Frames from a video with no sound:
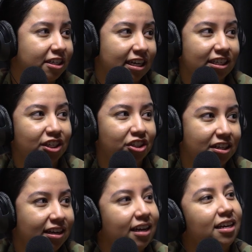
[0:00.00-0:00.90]

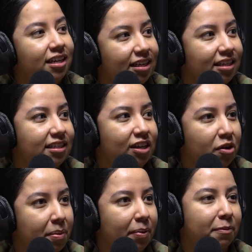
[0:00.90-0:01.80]
technician. So
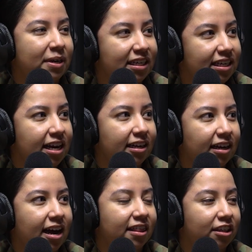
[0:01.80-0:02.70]
I'm a permanent tech
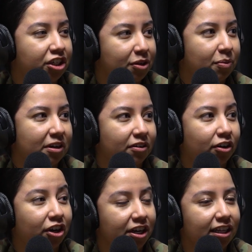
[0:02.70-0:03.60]
at the G1
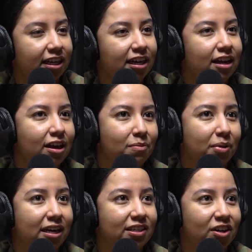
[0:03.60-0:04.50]
currently.
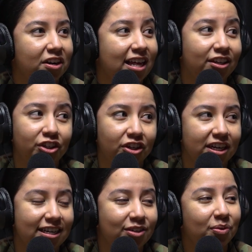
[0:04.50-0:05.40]
But I started that
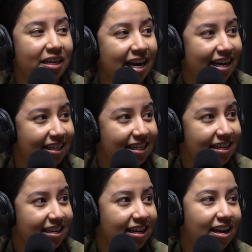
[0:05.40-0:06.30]
journey in
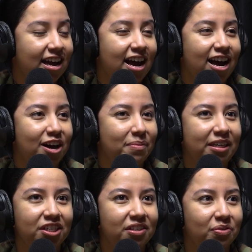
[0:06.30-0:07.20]
2018
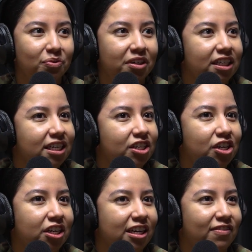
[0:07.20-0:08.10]
and just really
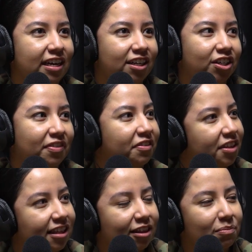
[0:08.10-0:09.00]
took advantage of
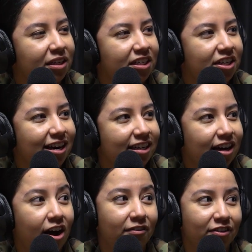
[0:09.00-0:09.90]
everything that the military had to
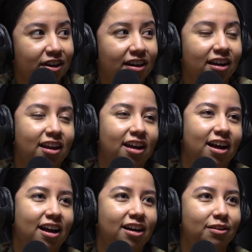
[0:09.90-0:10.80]
offer.
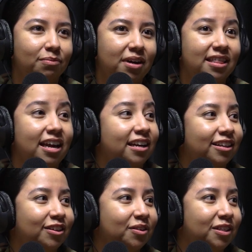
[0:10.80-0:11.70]
And that
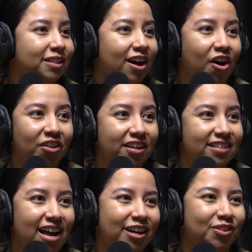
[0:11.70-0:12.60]
includes all
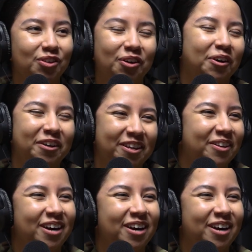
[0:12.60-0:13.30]
these extracurricular